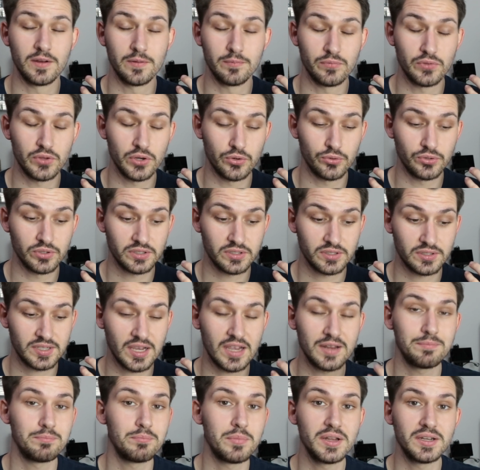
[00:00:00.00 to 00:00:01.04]
Those
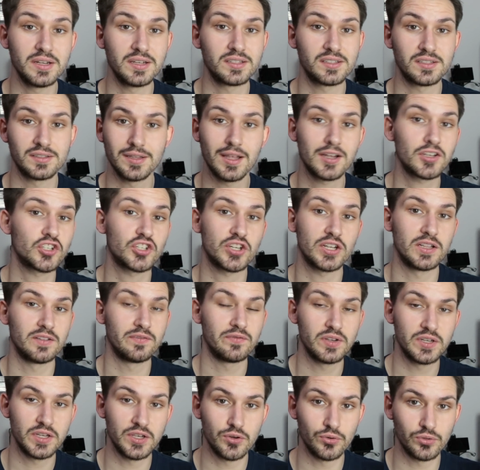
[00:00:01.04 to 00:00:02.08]
10-minute nutshell
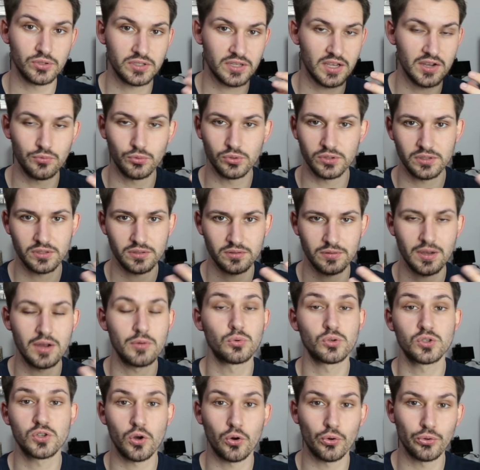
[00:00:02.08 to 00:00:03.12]
videos, I
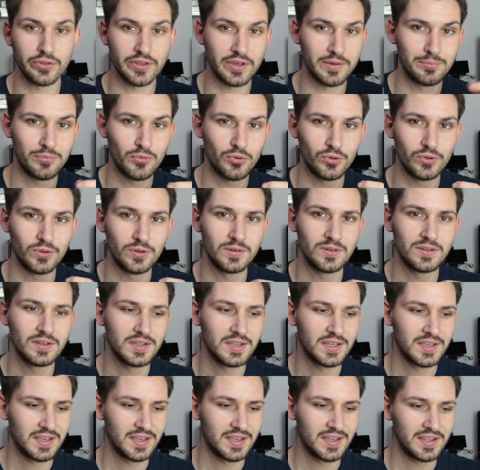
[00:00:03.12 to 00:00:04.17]
would call them, or
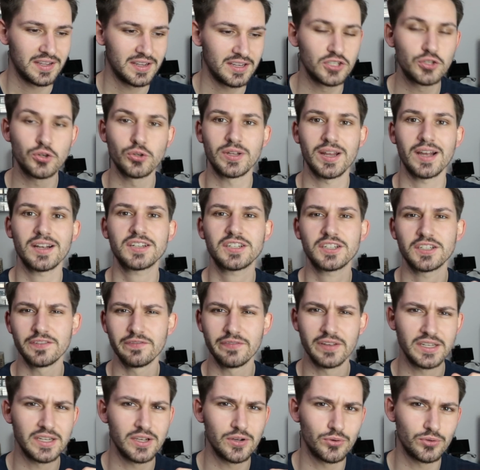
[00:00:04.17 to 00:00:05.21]
introduction
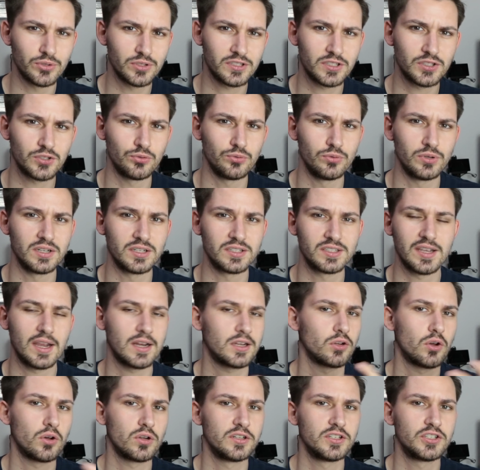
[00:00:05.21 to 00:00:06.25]
videos to a
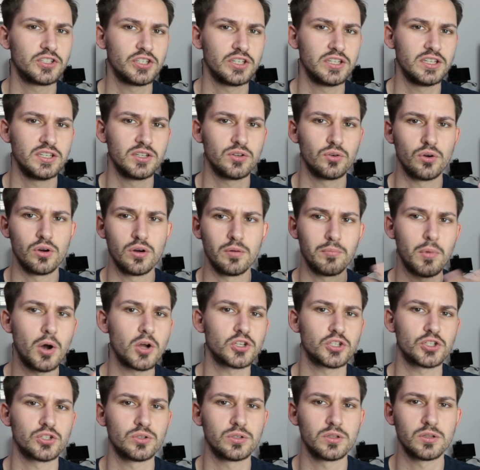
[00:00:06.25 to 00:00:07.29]
technology or
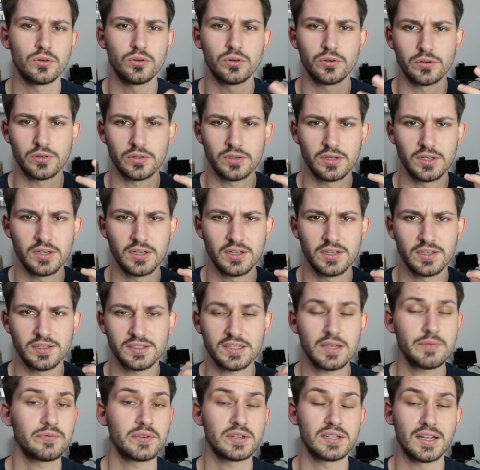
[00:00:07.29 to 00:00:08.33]
module or
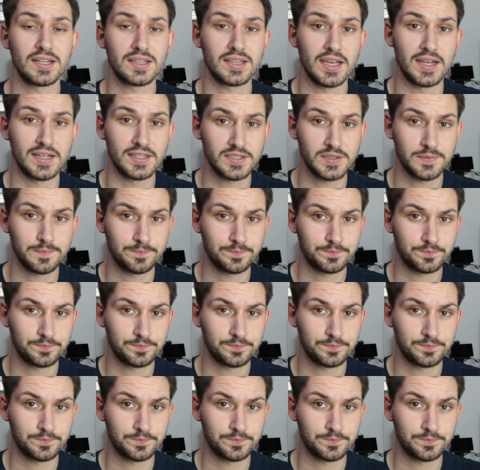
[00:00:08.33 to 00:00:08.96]
something like that.